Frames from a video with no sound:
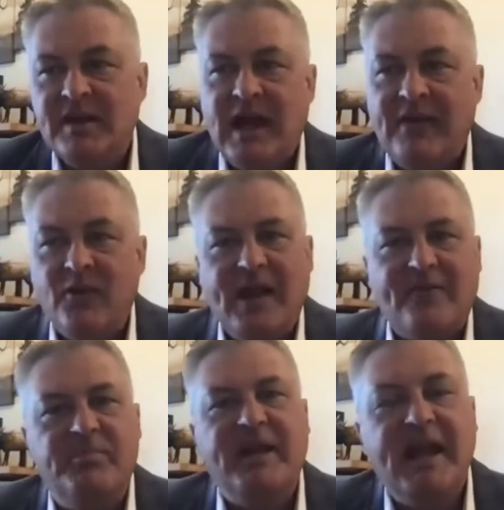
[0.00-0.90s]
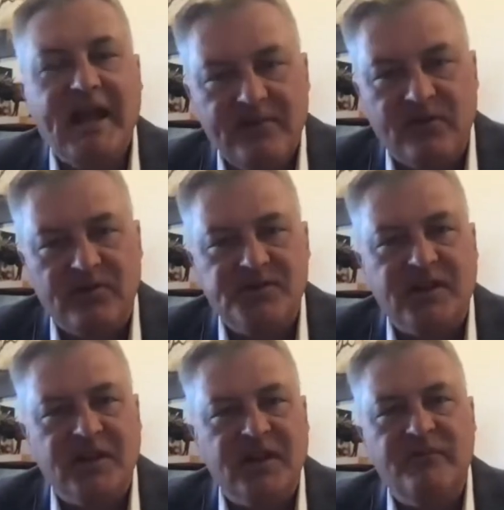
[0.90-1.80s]
and then we have our behaviors
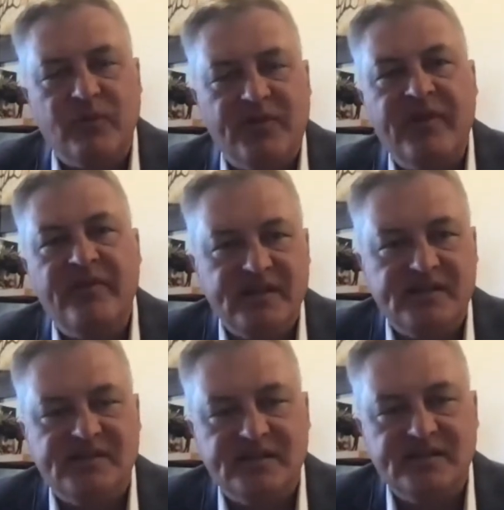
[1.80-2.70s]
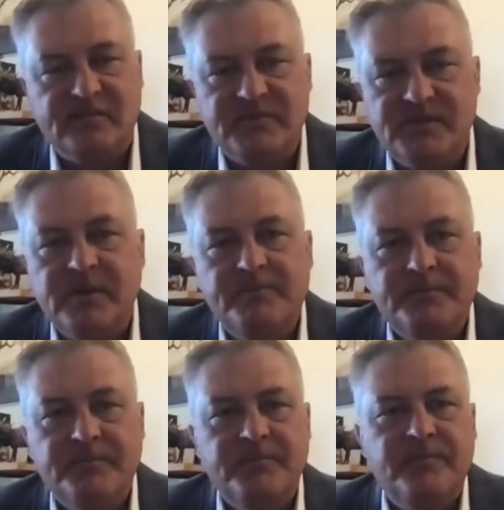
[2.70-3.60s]
that live within these systems.
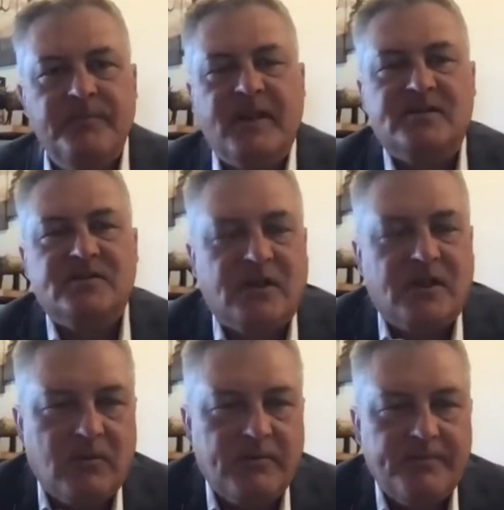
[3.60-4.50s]
Yes, Nicole.